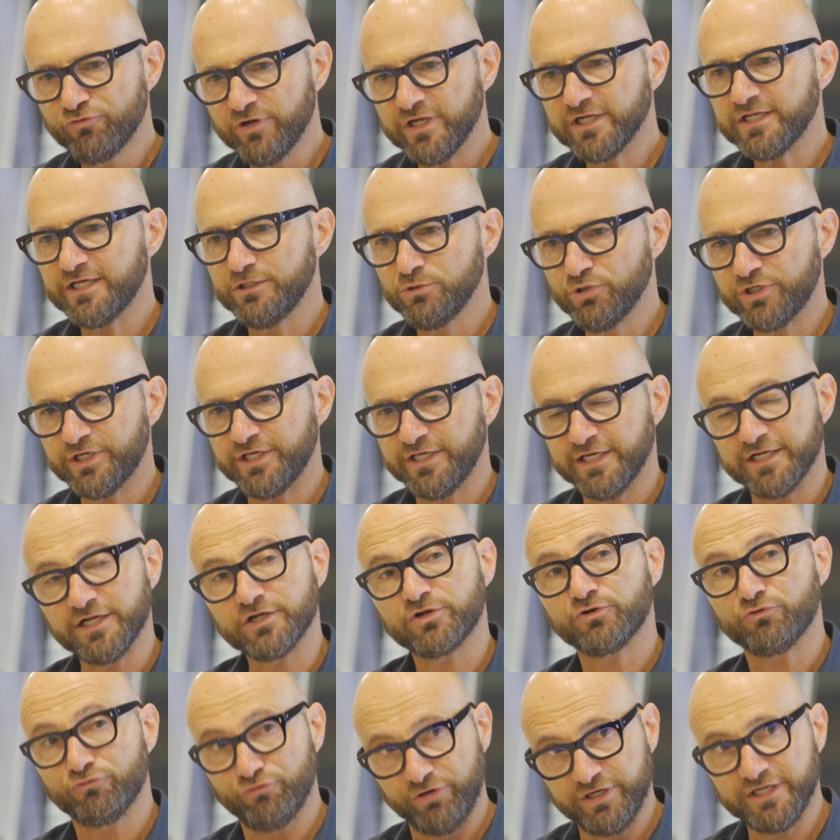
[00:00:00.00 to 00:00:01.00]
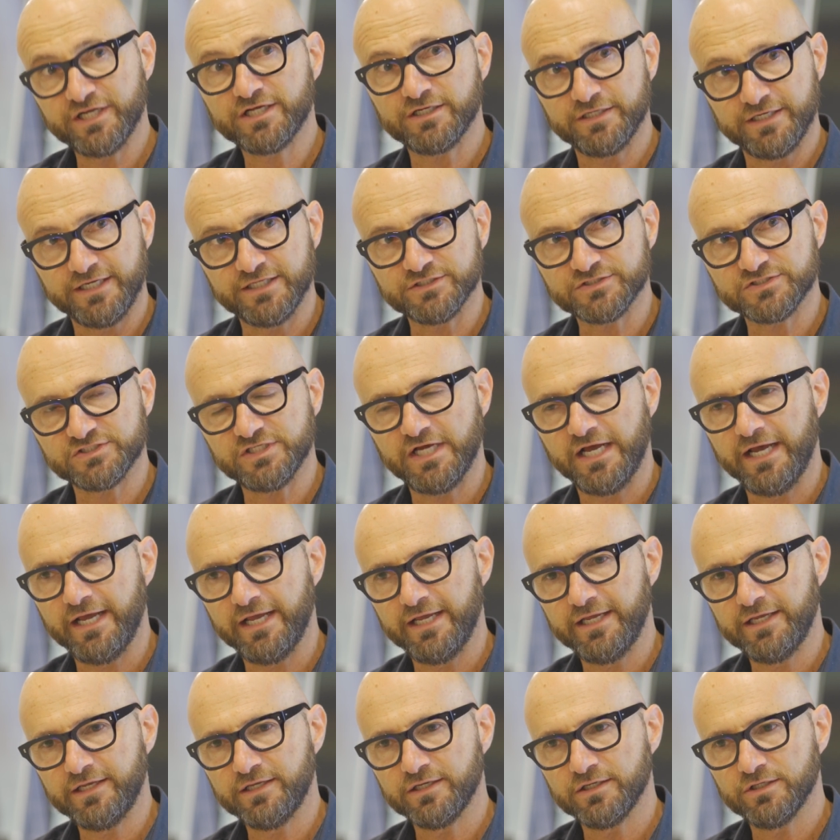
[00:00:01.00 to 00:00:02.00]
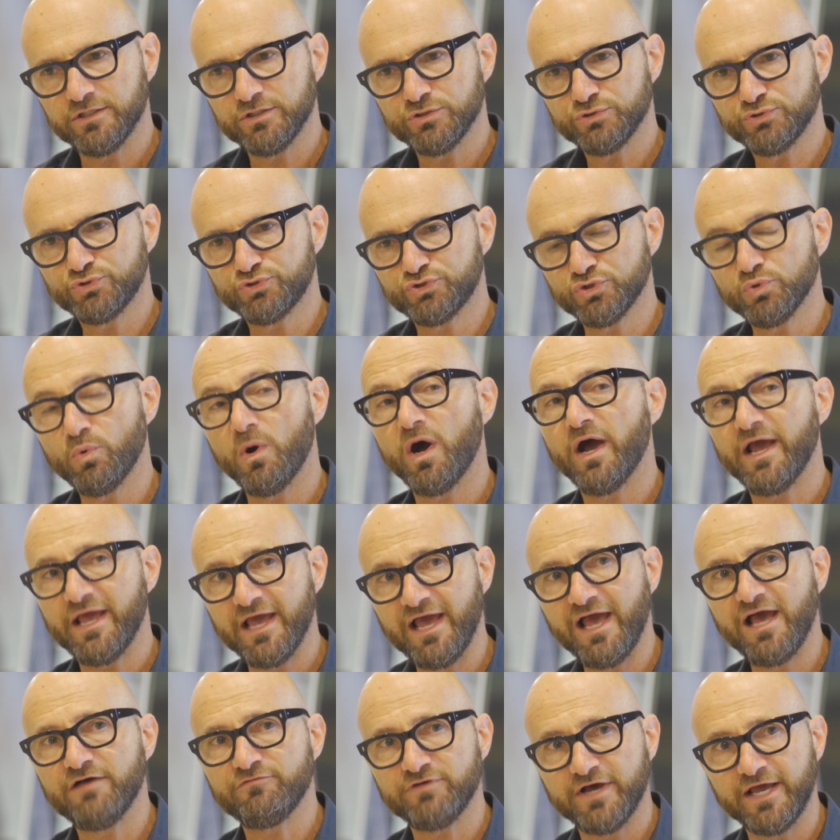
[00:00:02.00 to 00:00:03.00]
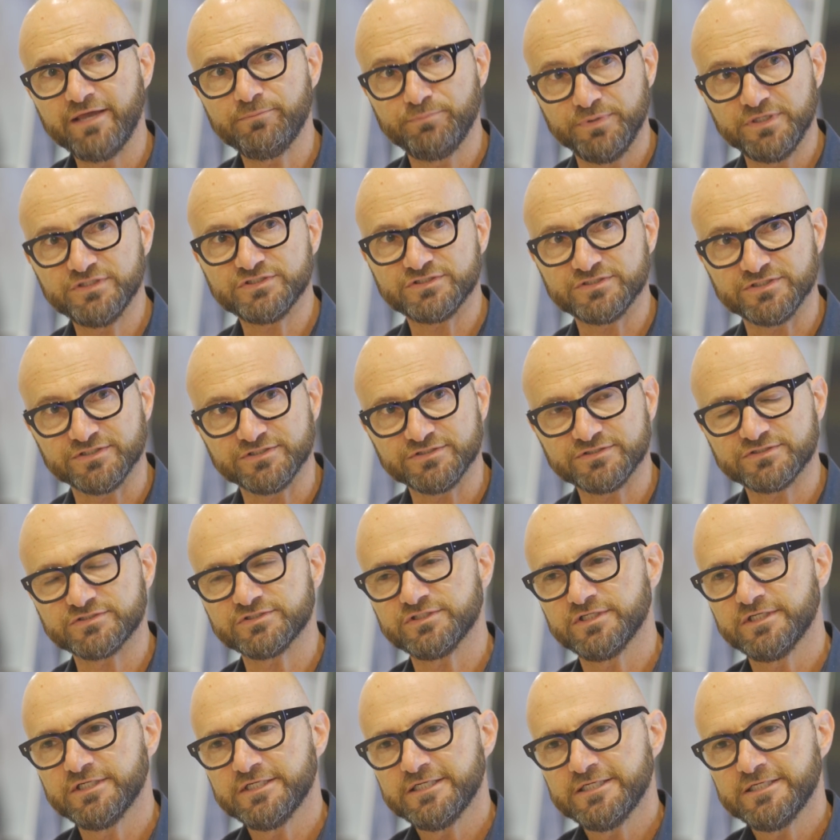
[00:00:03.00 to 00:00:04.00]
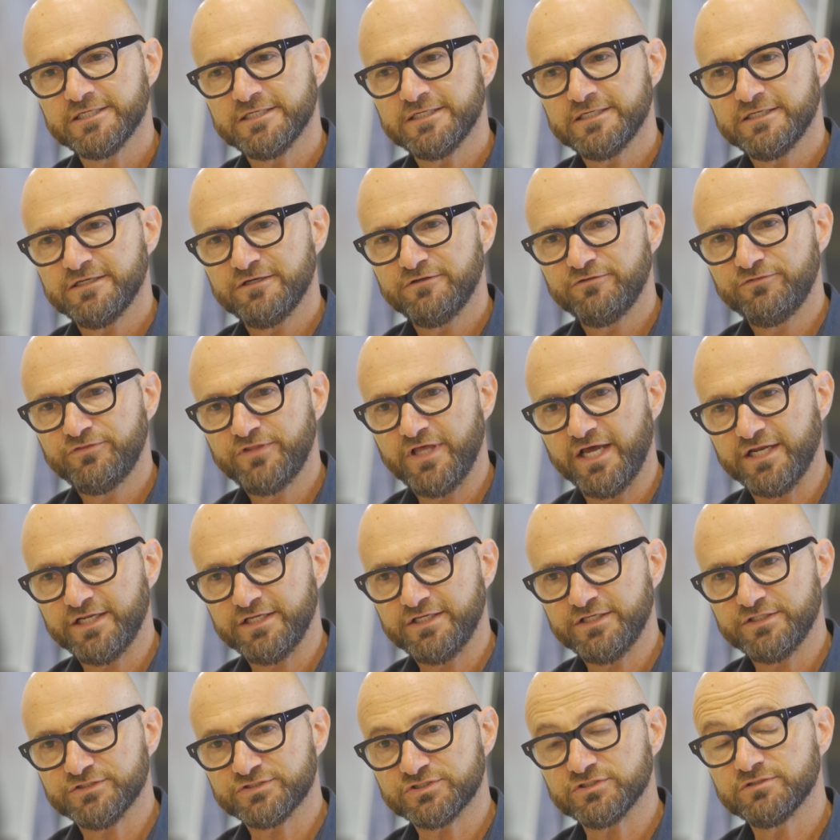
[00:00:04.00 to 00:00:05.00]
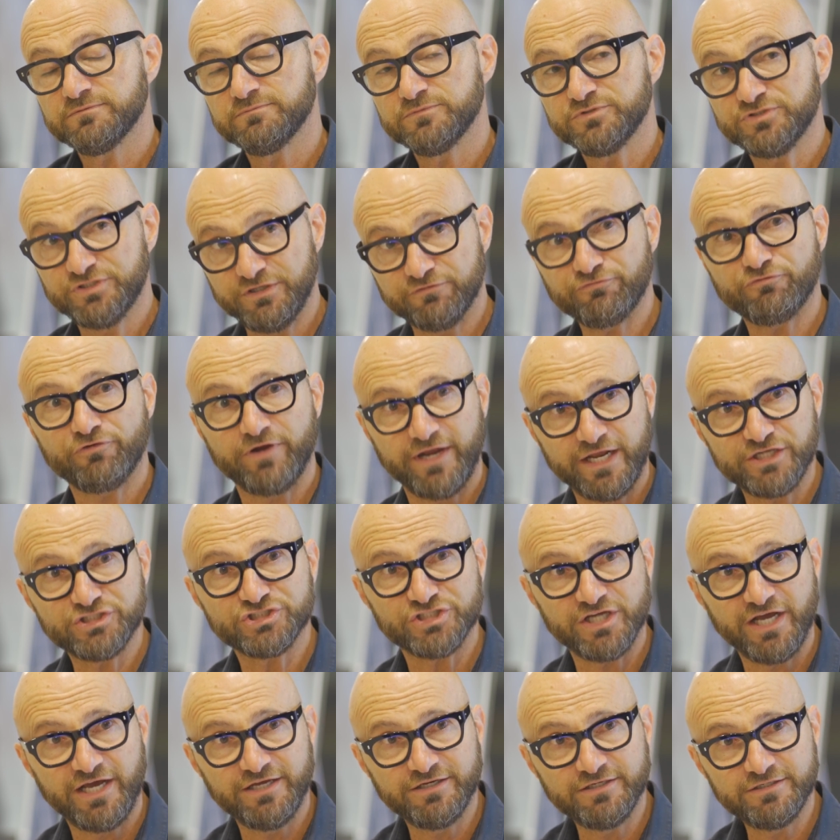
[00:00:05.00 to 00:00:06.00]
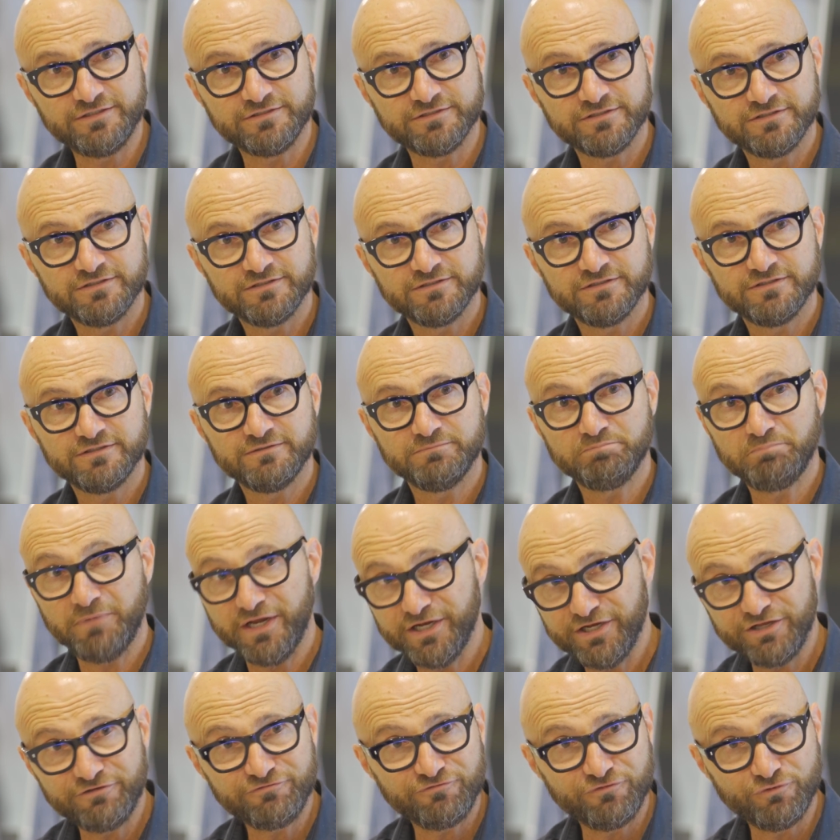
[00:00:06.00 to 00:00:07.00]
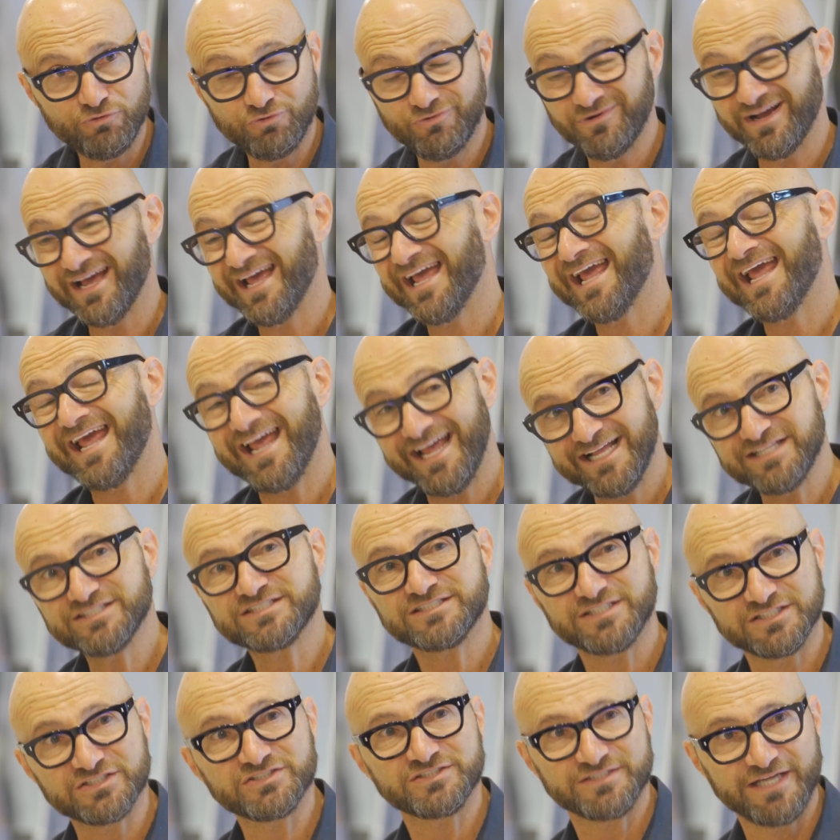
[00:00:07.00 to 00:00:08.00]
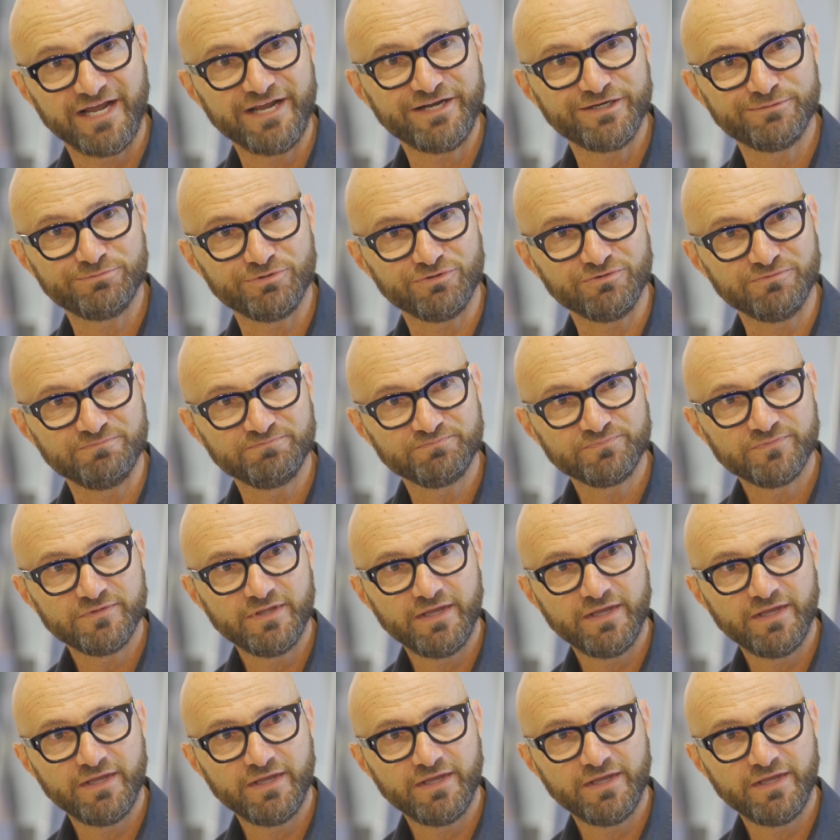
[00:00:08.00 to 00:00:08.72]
really looking at it critically and saying, do I have a business that is differentiated, meaningful, and sustainable?